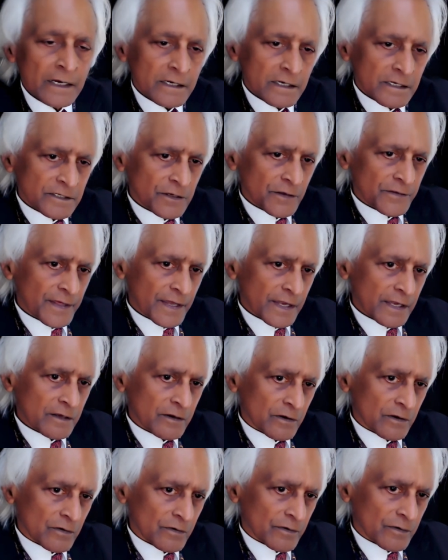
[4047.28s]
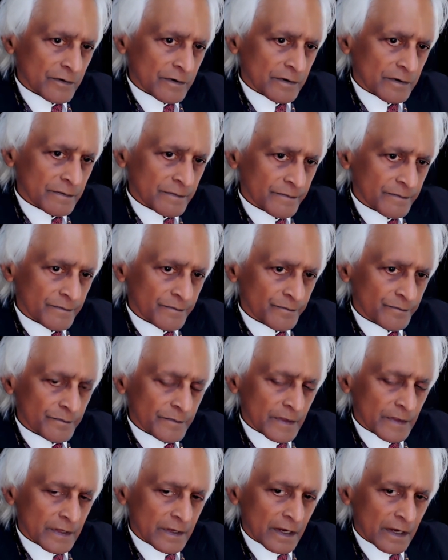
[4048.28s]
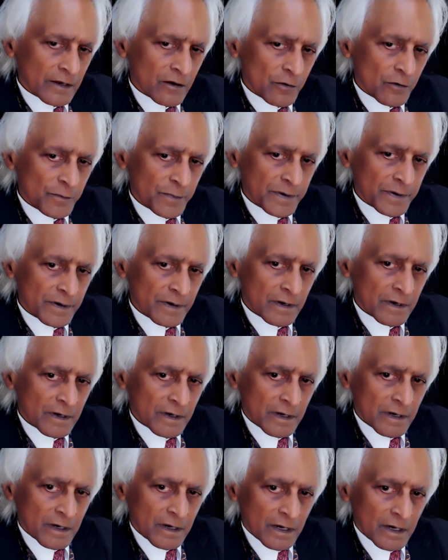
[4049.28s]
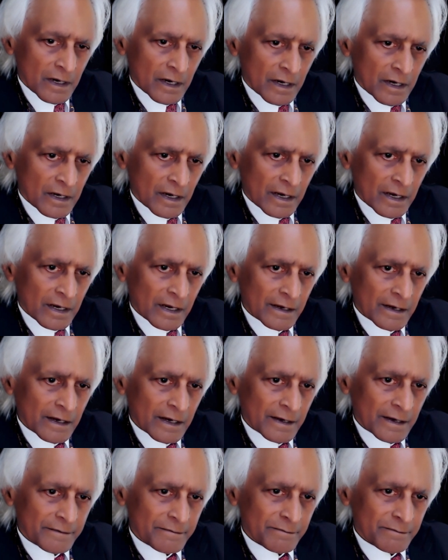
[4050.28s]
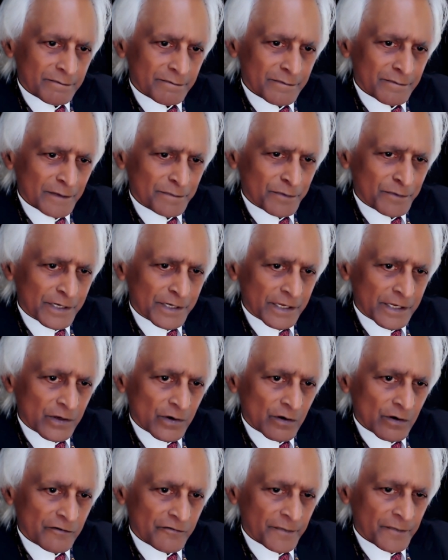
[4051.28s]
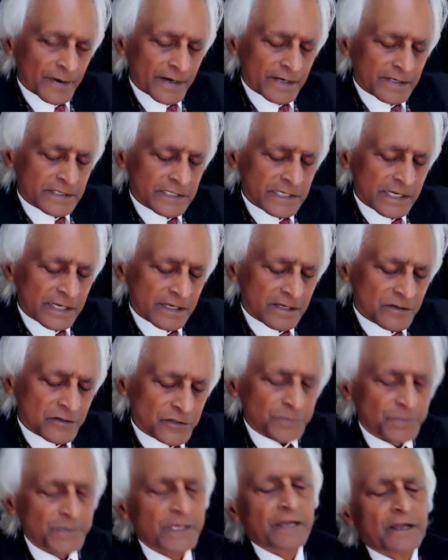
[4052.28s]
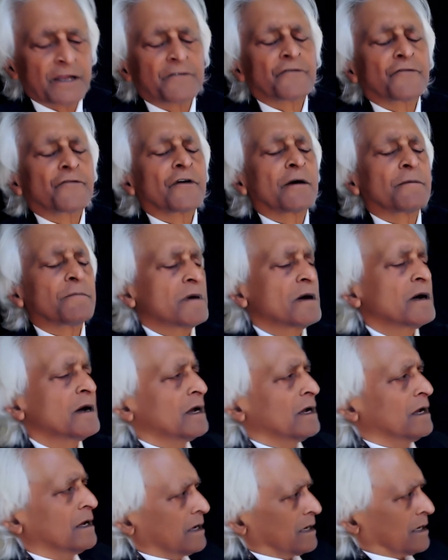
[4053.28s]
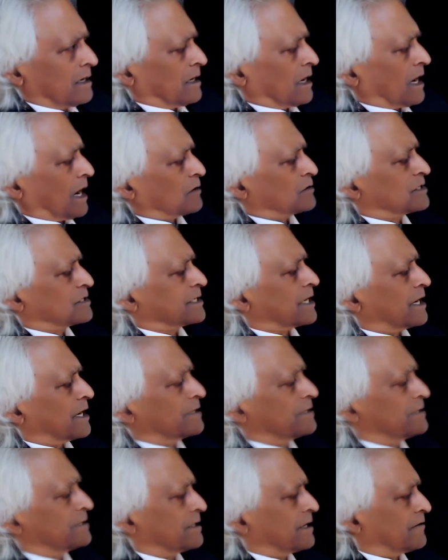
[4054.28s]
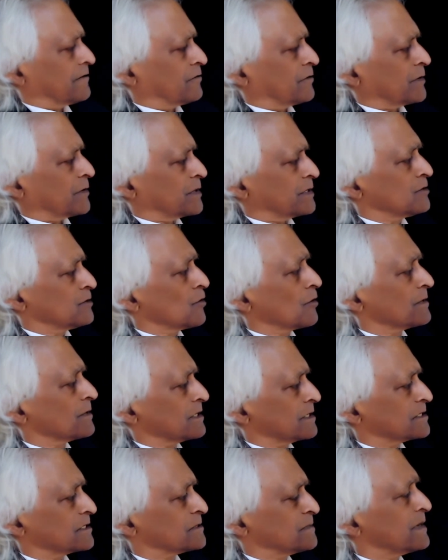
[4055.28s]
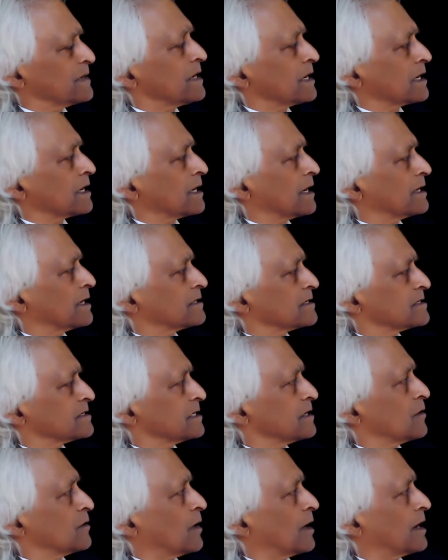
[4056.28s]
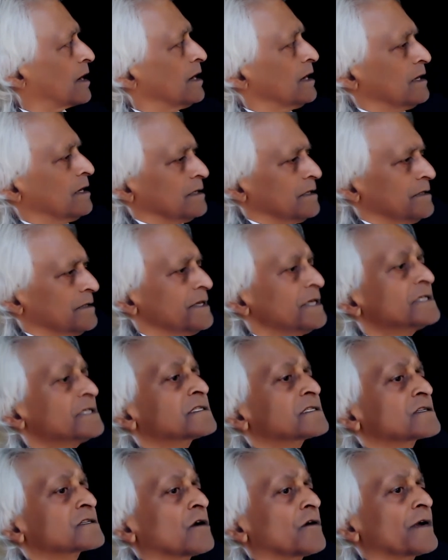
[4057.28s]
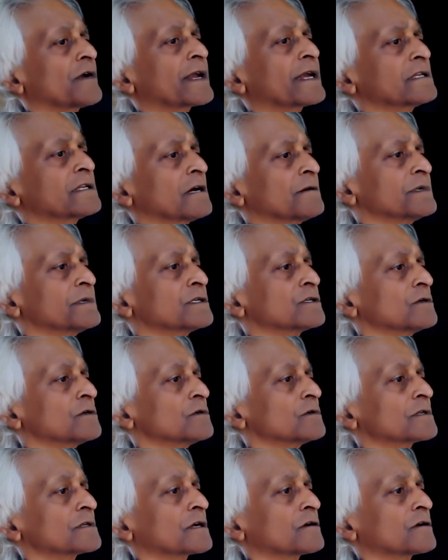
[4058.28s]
So thank you. I hope I'm not putting you off by seeking to speak from outside of where we normally speak and to see why this story cannot be told.